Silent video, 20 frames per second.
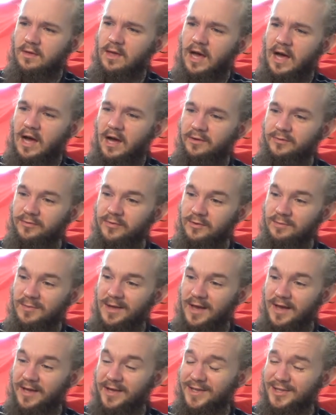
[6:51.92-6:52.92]
I have to
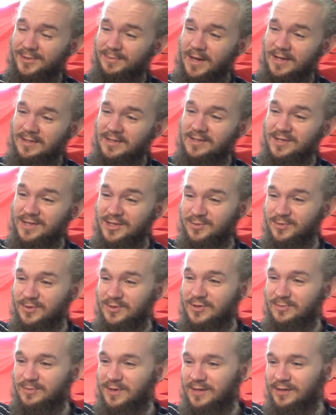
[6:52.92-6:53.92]
admit, I expected this one
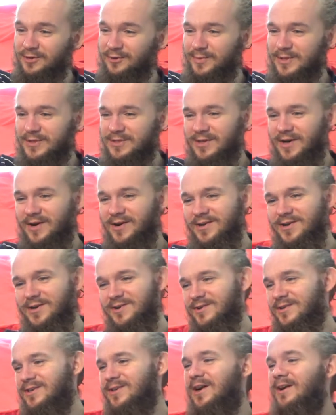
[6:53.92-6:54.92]
to be a little bit
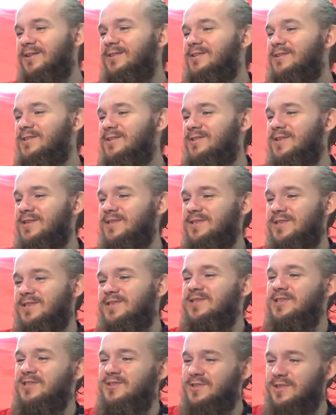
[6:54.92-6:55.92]
darker in colour than this,
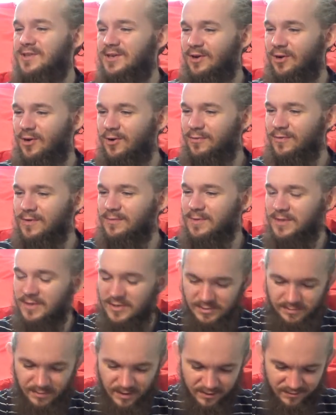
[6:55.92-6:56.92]
considering the coffee
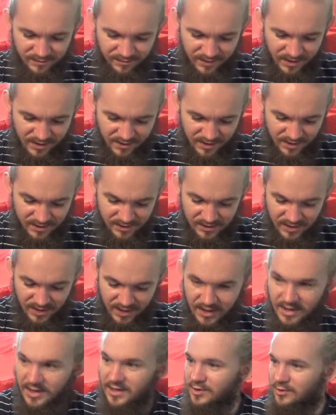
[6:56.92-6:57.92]
beans, but in fairness,
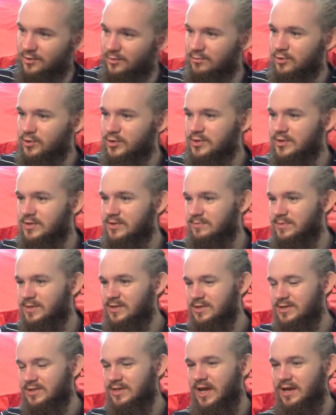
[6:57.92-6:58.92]
you know, most of the
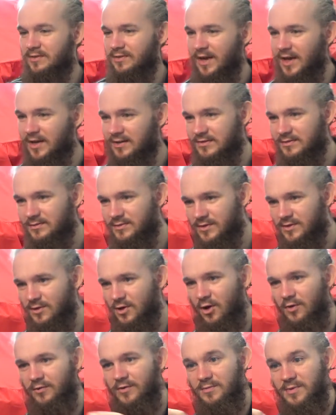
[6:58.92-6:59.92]
beers that I've had with
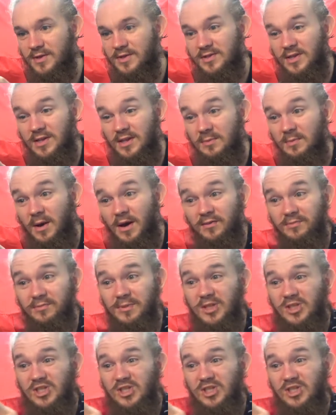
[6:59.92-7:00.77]
coffee beans in them have been